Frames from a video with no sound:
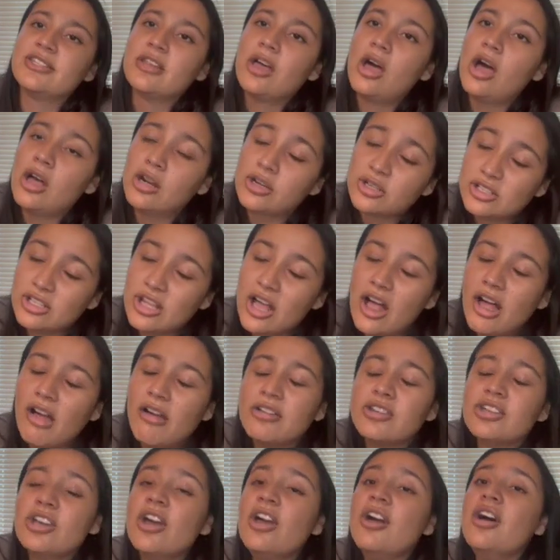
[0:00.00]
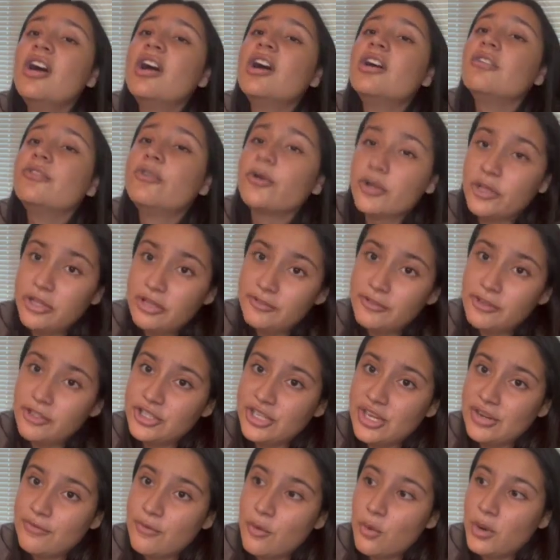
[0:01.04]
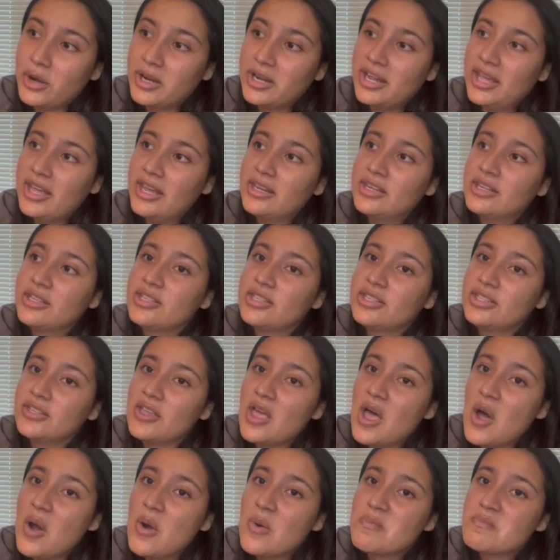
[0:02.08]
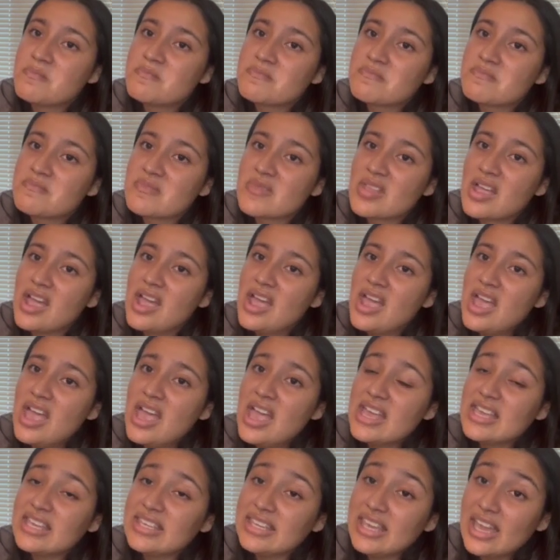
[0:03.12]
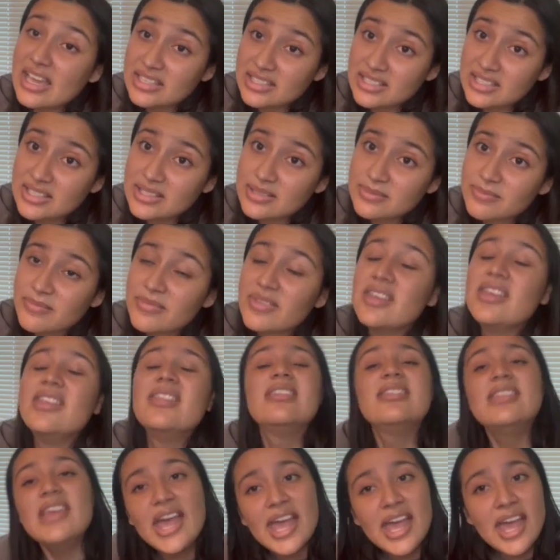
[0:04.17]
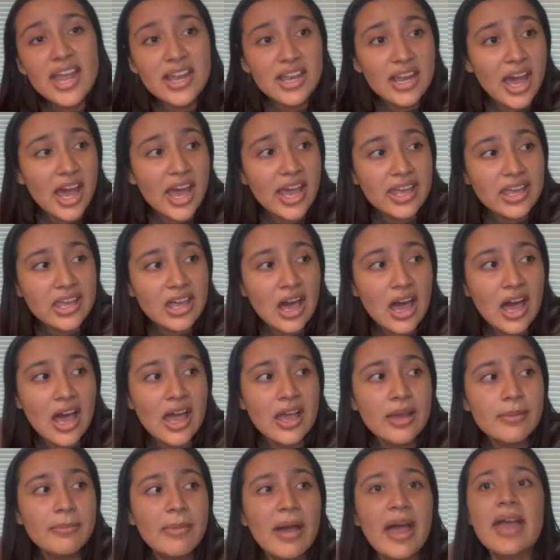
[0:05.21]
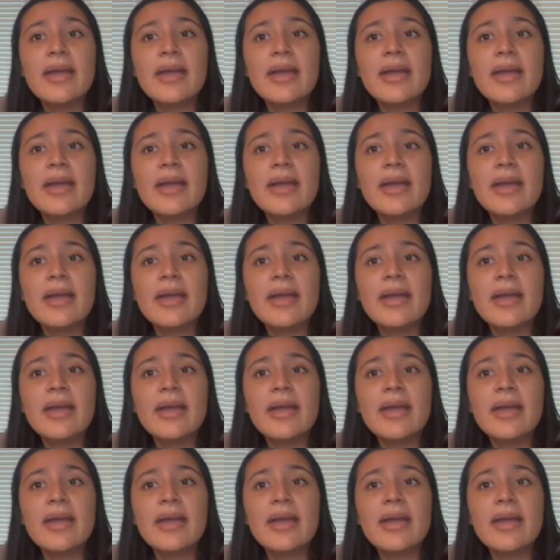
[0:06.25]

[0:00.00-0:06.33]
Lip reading: honors college for University of Oregon. So yes. Then I got my